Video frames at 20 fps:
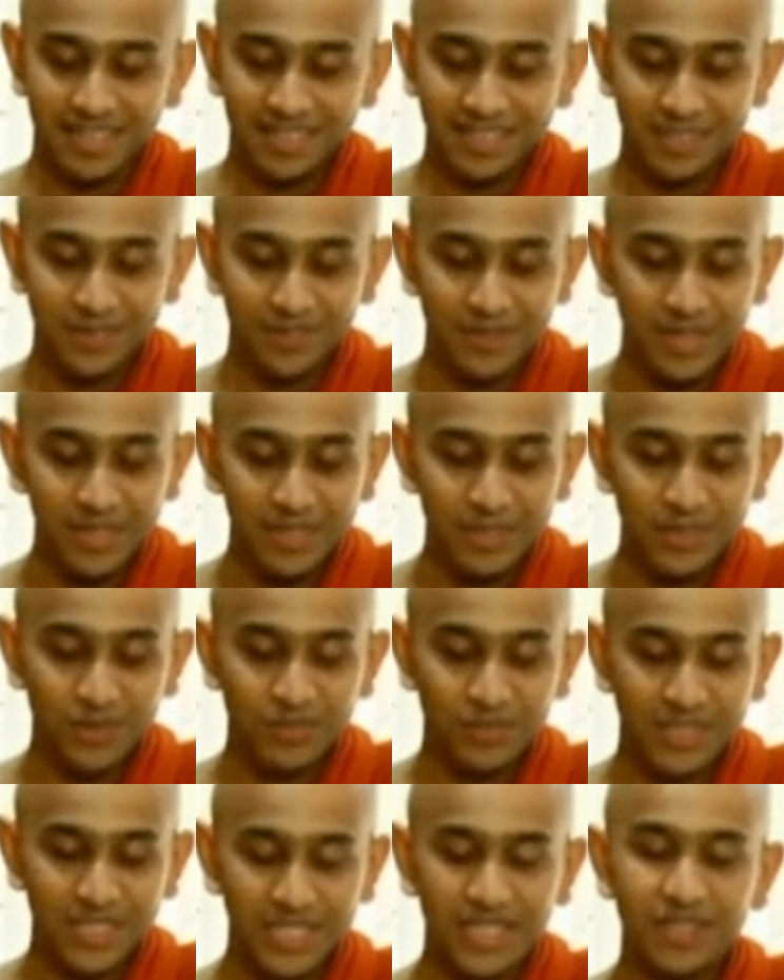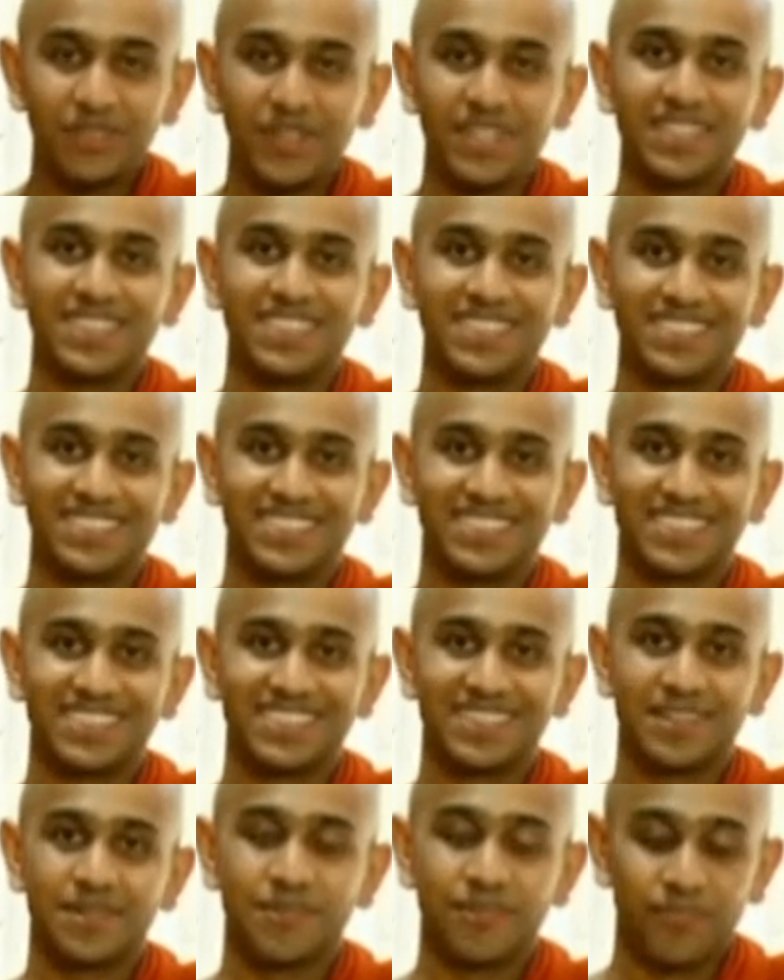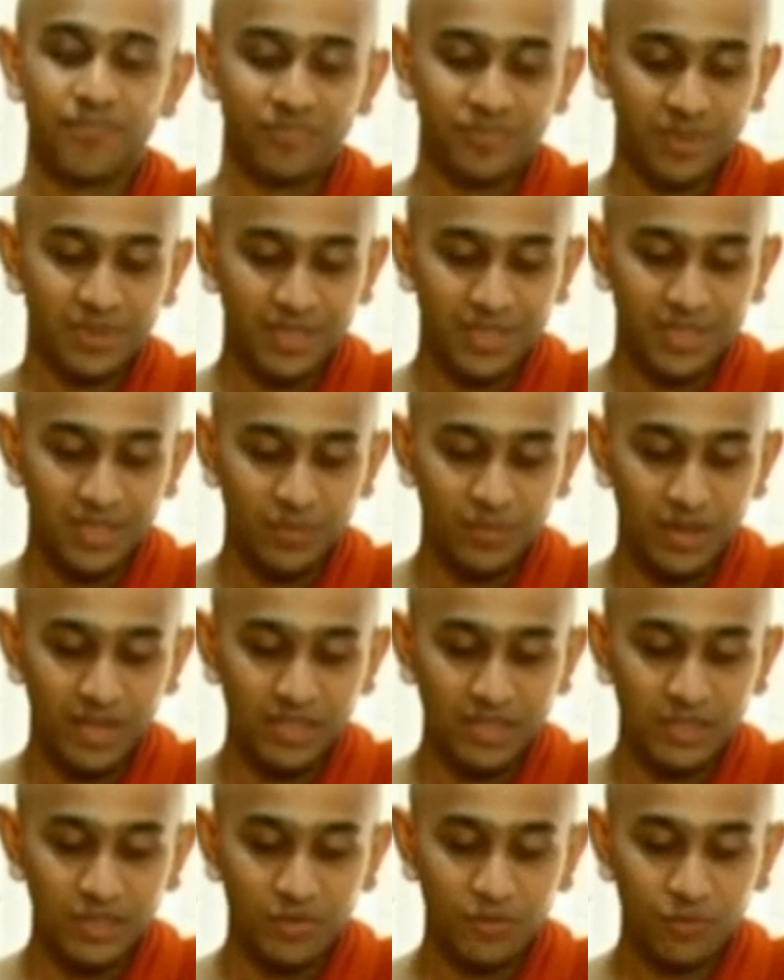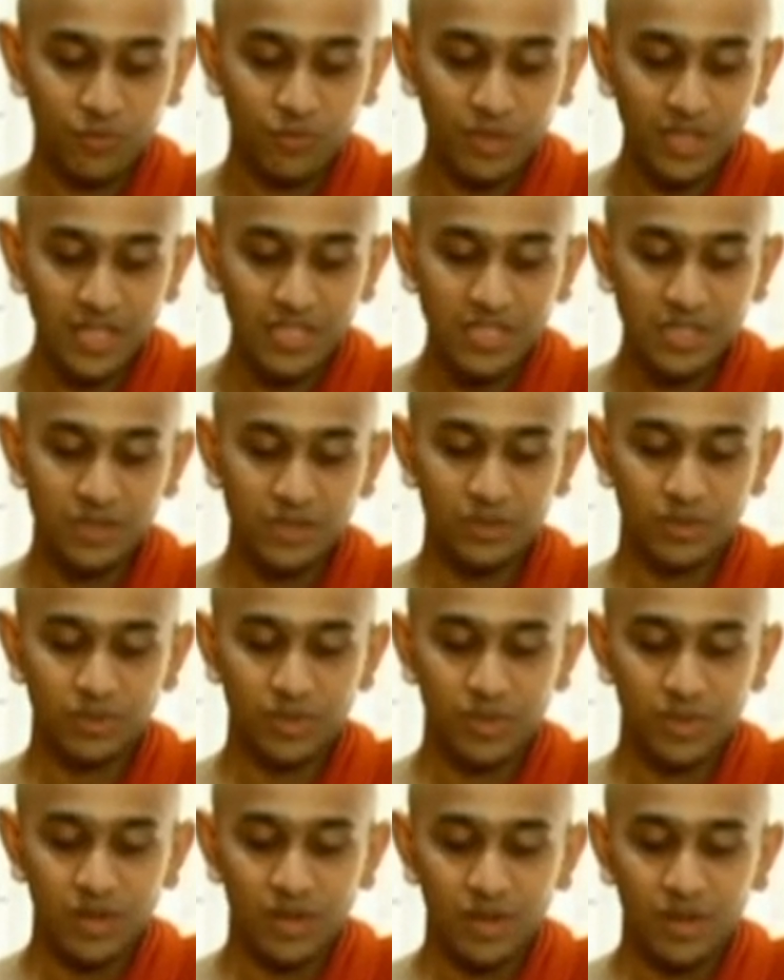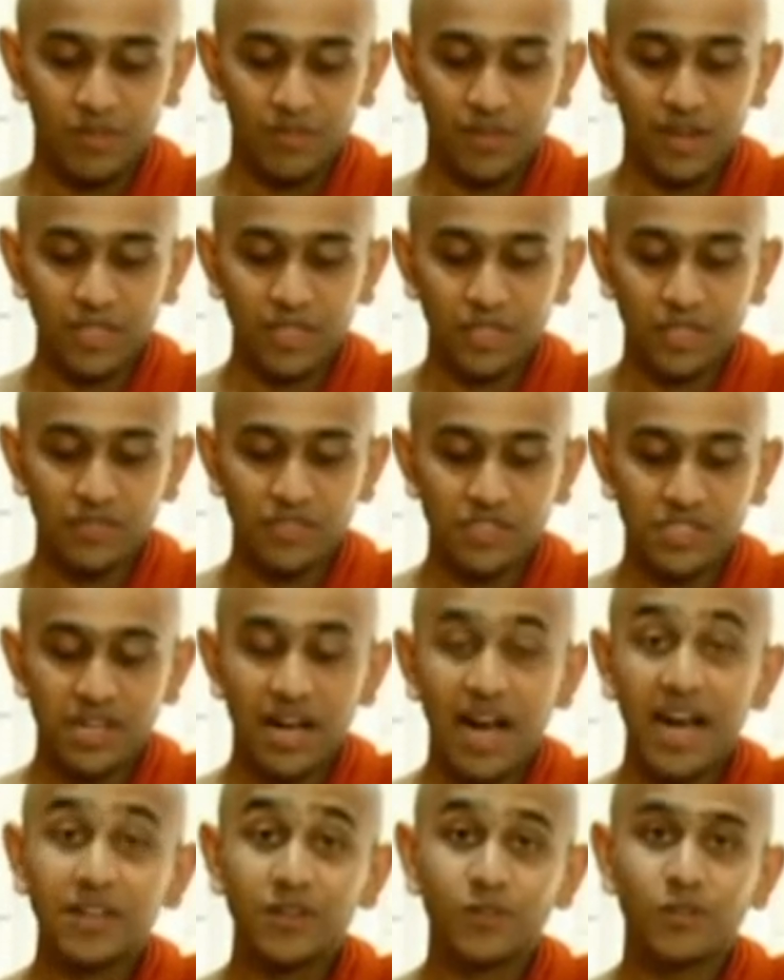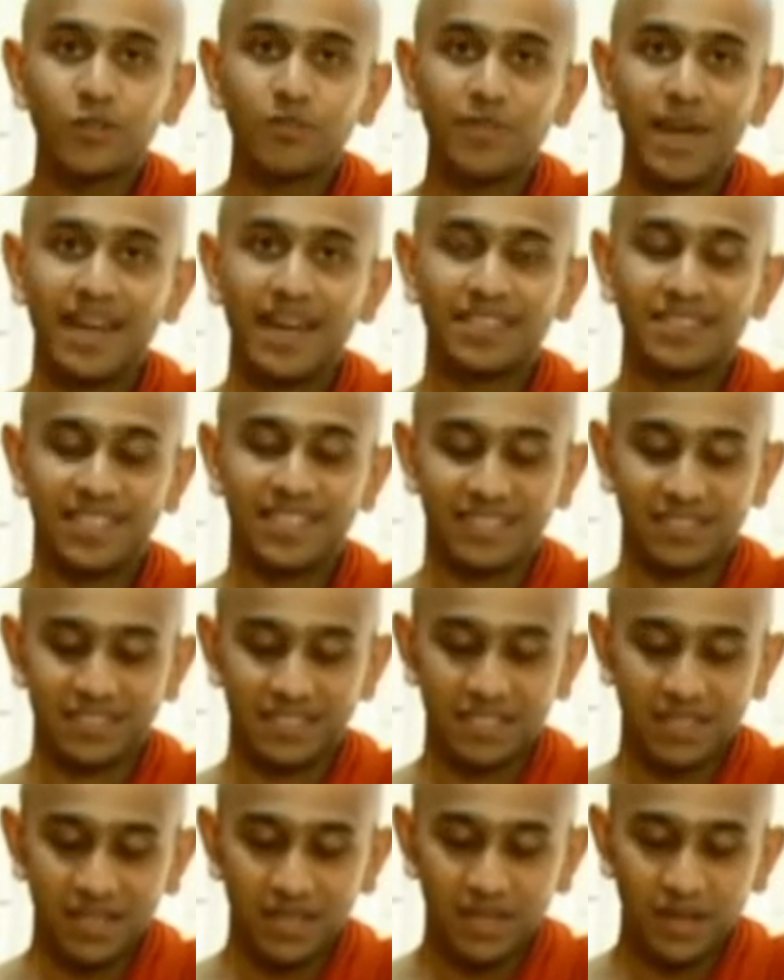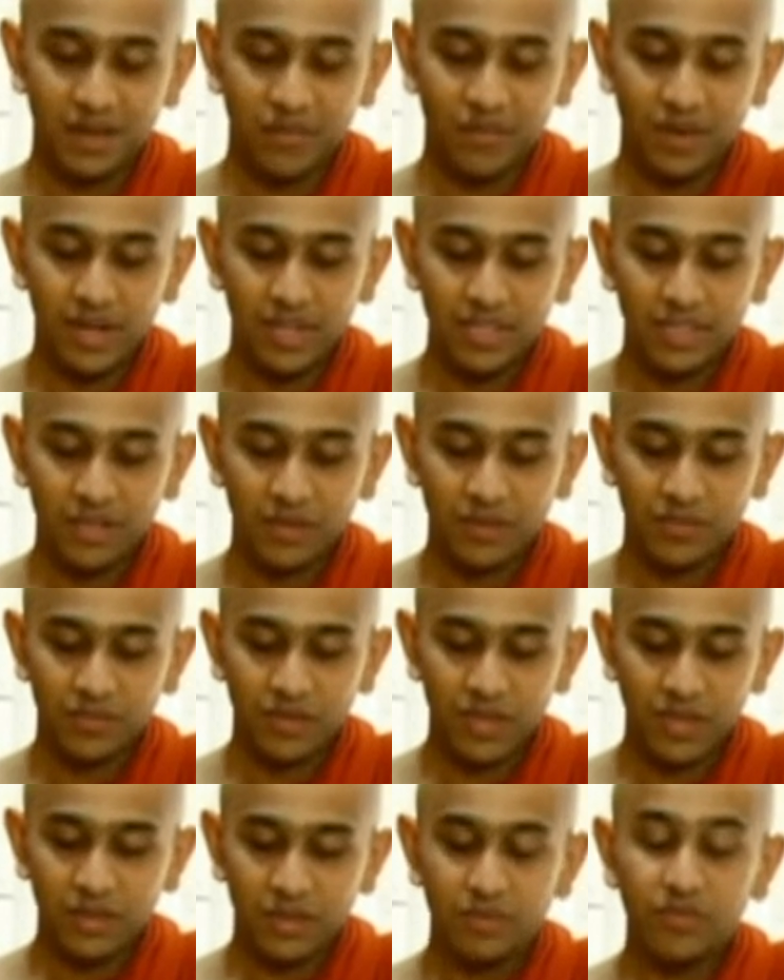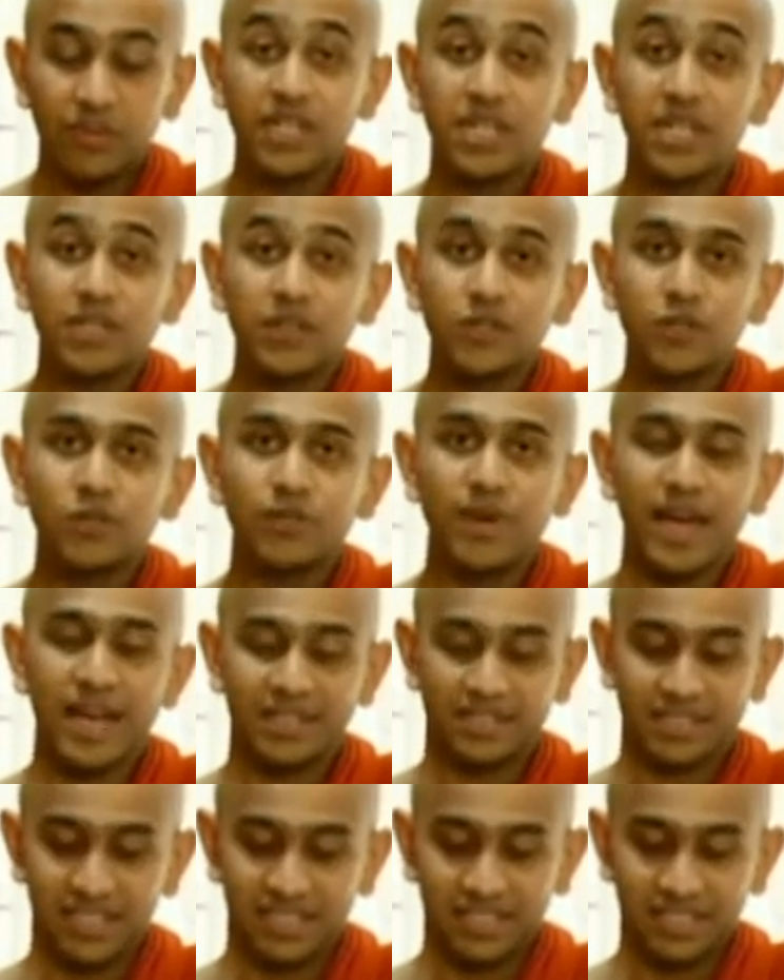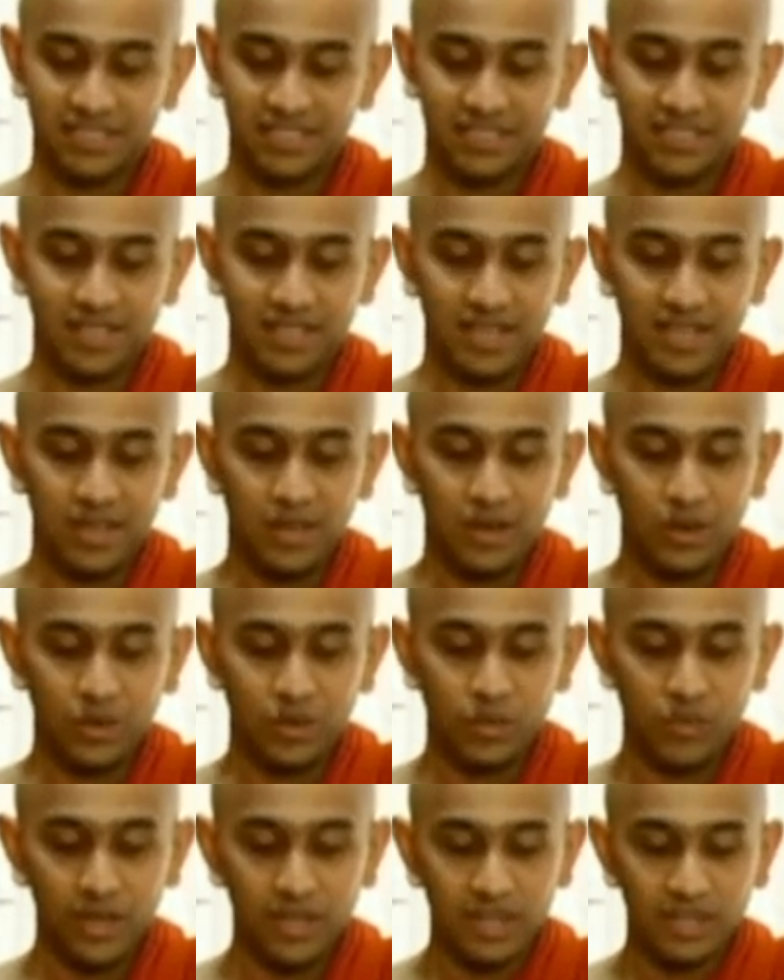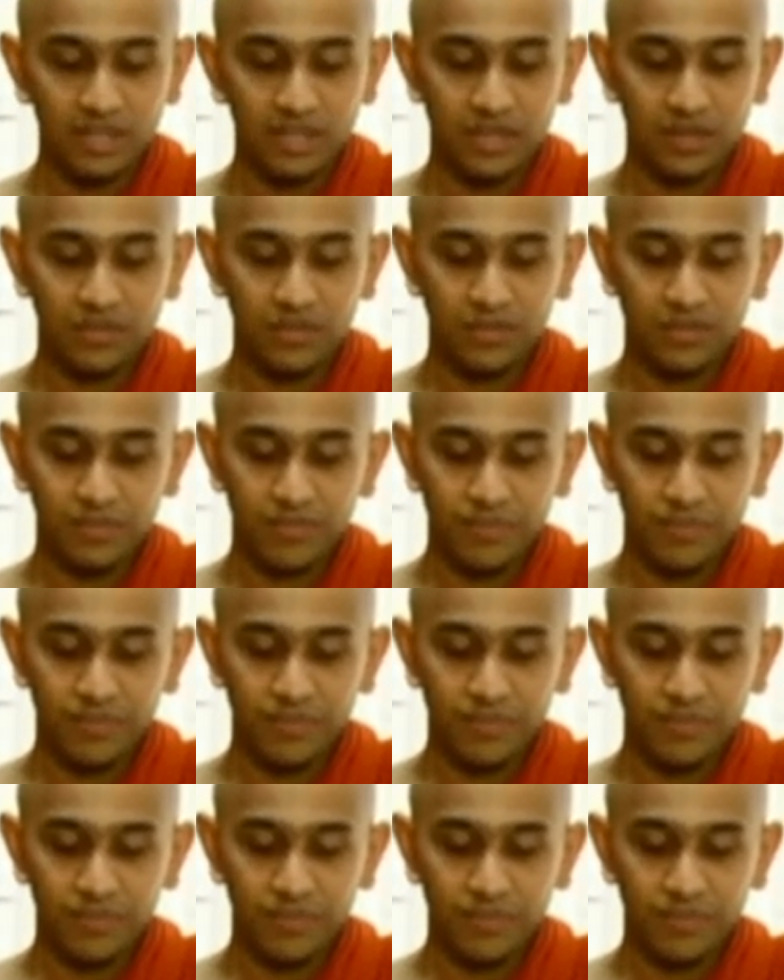The wealth of confidence, the wealth of virtue, wealth of shy to do bad things, wealth of fear to do bad things, wealth of